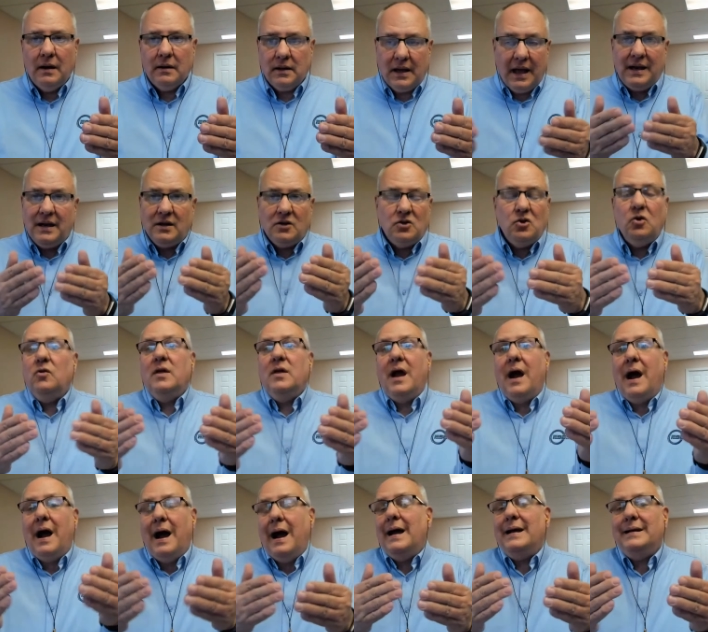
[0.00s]
getting to
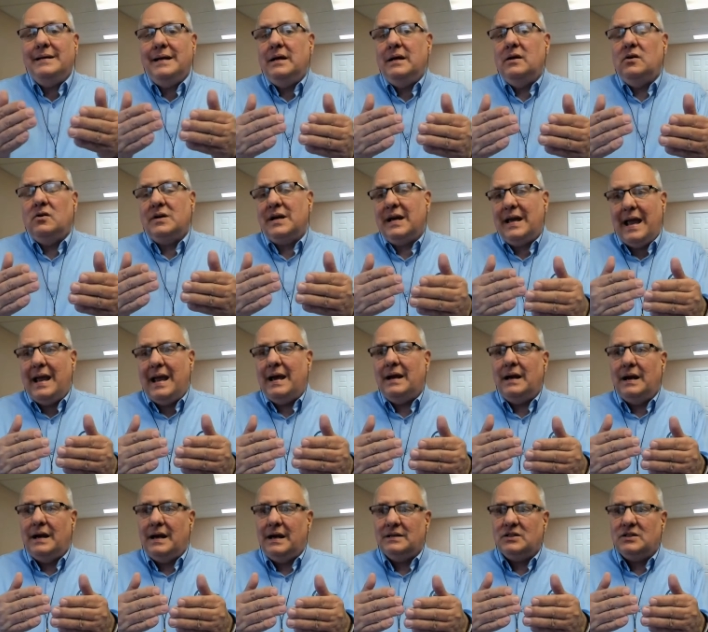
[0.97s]
the ideal
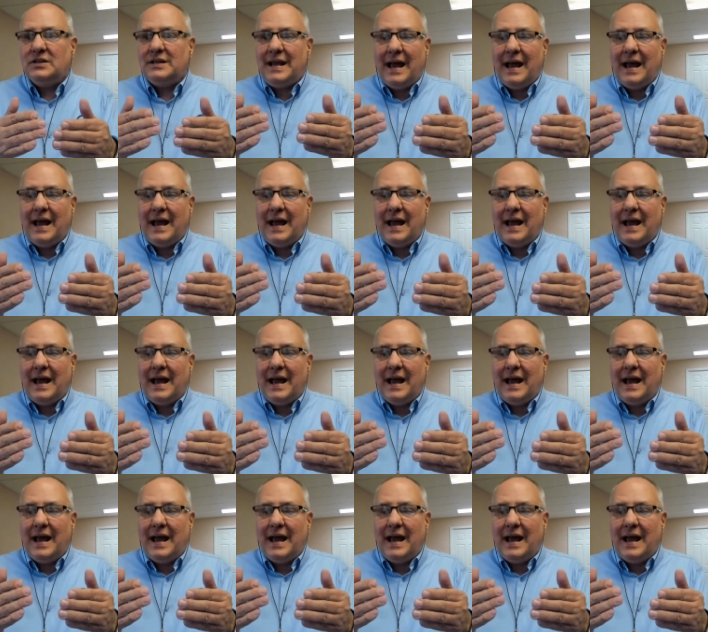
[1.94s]
candidates,